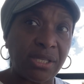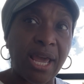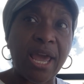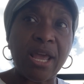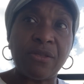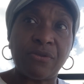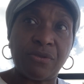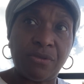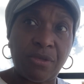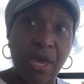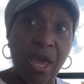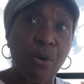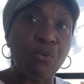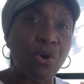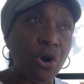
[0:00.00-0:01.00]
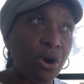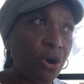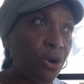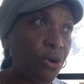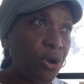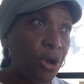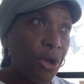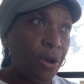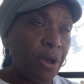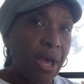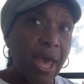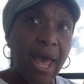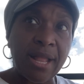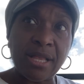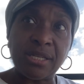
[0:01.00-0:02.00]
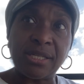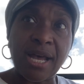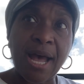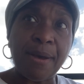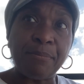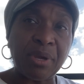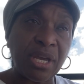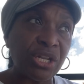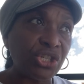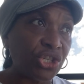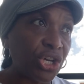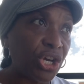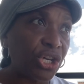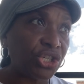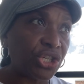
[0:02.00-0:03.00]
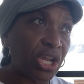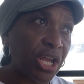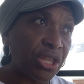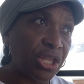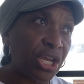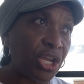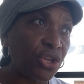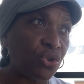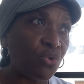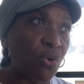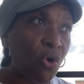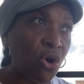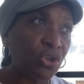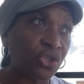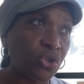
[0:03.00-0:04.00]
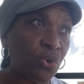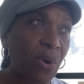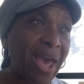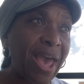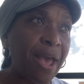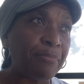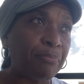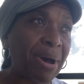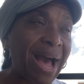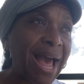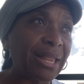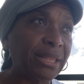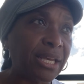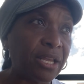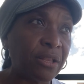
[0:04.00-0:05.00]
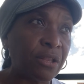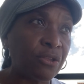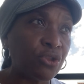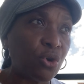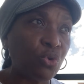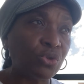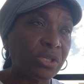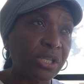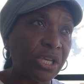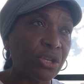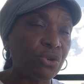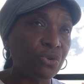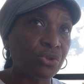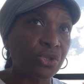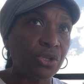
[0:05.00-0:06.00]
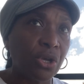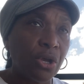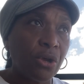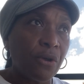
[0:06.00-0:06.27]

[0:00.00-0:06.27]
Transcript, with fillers: They they were at the time being judged, and then you also had Pilate and those leaders,